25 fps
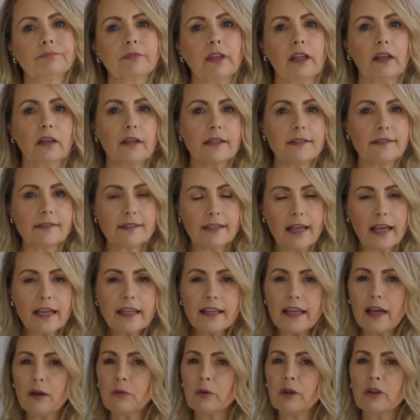and I say
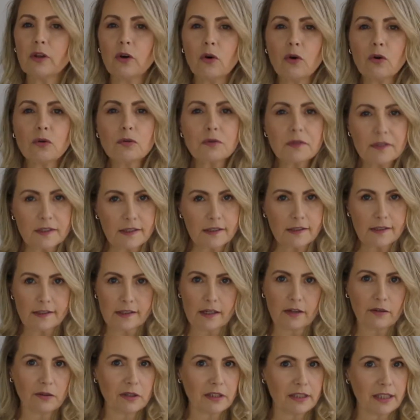that with all
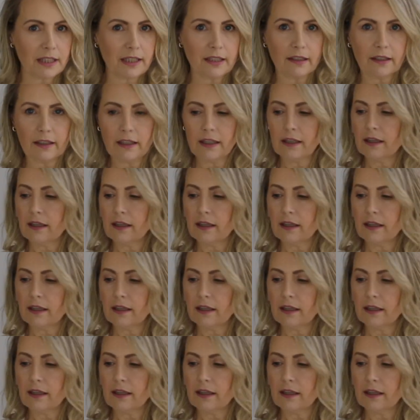sincerity.